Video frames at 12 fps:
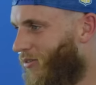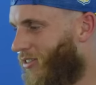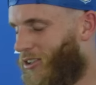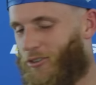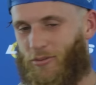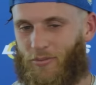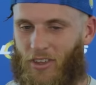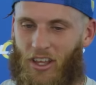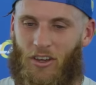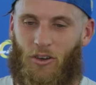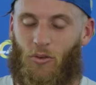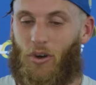you know,
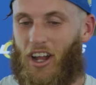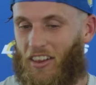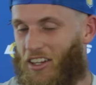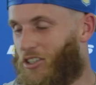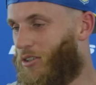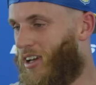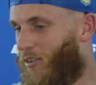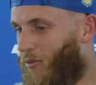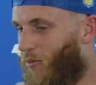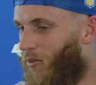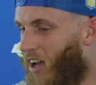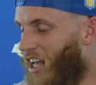what at least
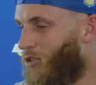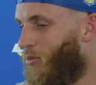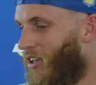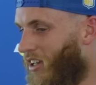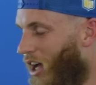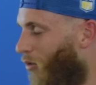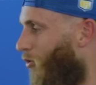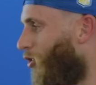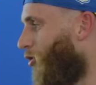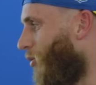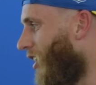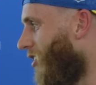has been
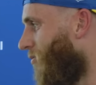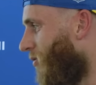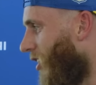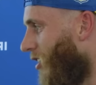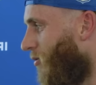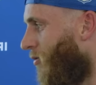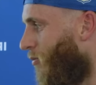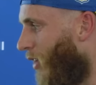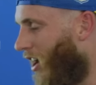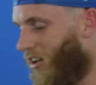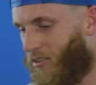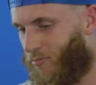helpful to me in
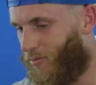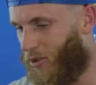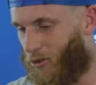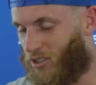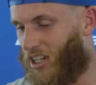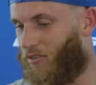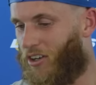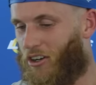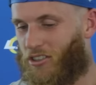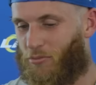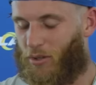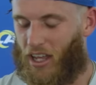my, you know, 7
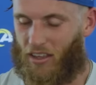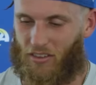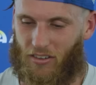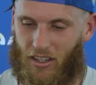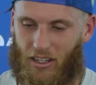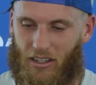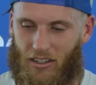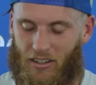years of playing in the league.